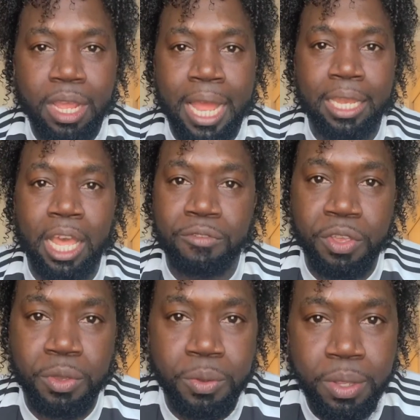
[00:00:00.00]
I
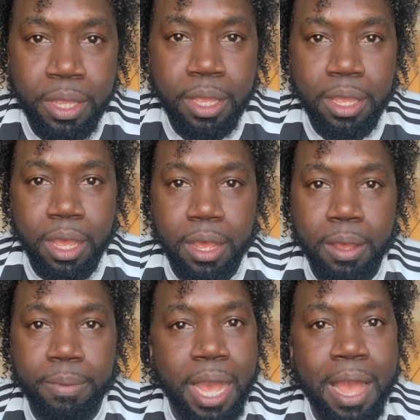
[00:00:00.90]
love you.
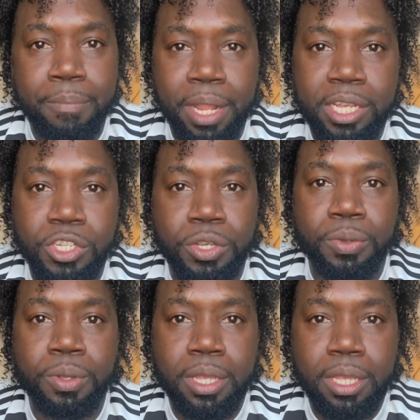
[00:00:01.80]
Um, God bless
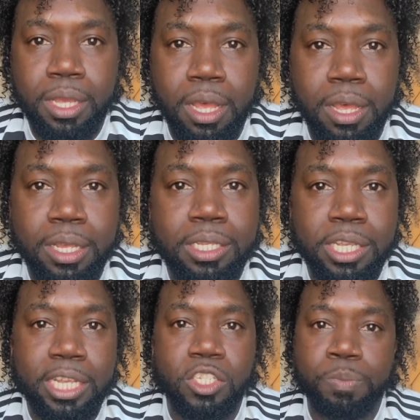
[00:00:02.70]
you. Uh,
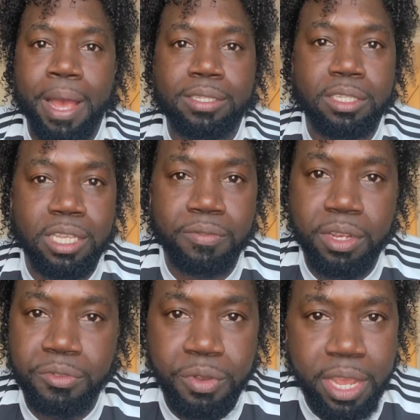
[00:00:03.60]
contagious
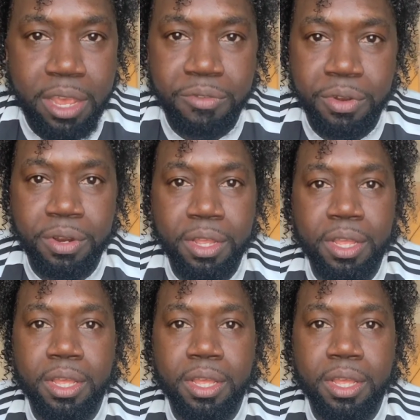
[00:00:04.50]
positivity forever.